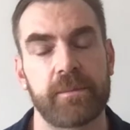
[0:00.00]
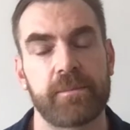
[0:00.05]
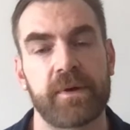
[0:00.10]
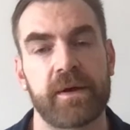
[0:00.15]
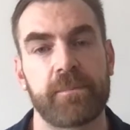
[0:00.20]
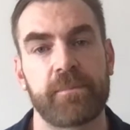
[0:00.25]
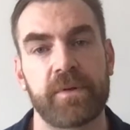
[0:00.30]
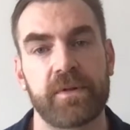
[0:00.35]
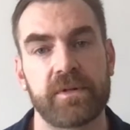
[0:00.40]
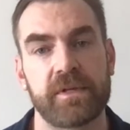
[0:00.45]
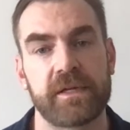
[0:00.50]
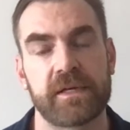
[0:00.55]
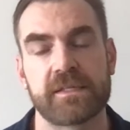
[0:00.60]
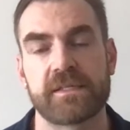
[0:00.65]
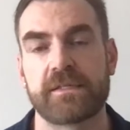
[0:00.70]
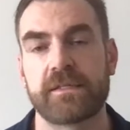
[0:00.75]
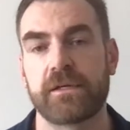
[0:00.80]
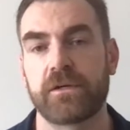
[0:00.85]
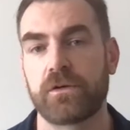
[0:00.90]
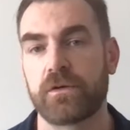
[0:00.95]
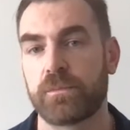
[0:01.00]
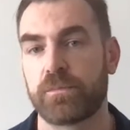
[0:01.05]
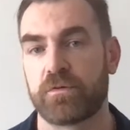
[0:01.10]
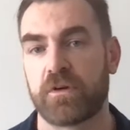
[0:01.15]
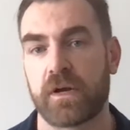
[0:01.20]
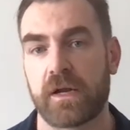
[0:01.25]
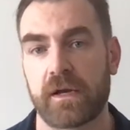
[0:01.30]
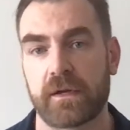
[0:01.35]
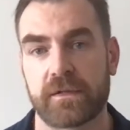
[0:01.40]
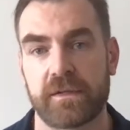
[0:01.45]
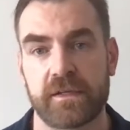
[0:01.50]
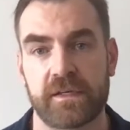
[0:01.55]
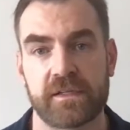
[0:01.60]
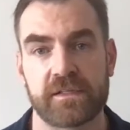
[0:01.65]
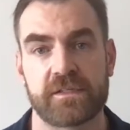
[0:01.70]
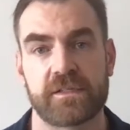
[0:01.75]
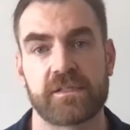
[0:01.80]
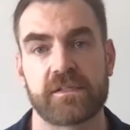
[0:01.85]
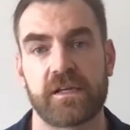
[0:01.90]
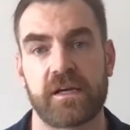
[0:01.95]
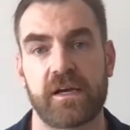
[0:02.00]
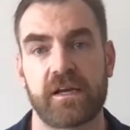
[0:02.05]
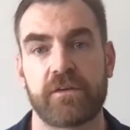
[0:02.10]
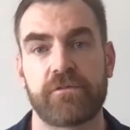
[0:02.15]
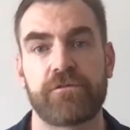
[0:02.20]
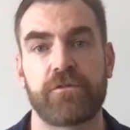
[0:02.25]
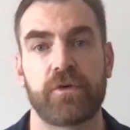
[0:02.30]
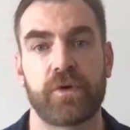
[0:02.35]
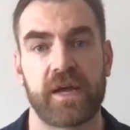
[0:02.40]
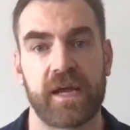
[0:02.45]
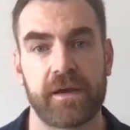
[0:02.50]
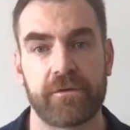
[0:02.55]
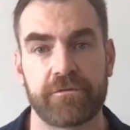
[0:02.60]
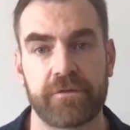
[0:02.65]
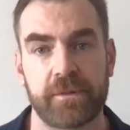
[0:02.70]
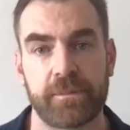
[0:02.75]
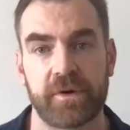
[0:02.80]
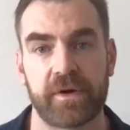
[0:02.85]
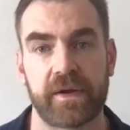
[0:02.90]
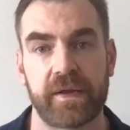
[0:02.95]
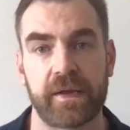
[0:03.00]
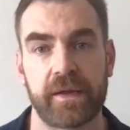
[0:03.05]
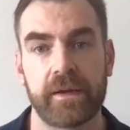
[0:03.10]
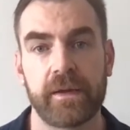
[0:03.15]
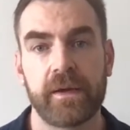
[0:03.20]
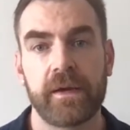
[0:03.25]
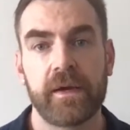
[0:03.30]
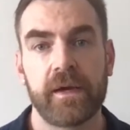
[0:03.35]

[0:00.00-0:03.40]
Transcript: by building a single product that is designed for everybody,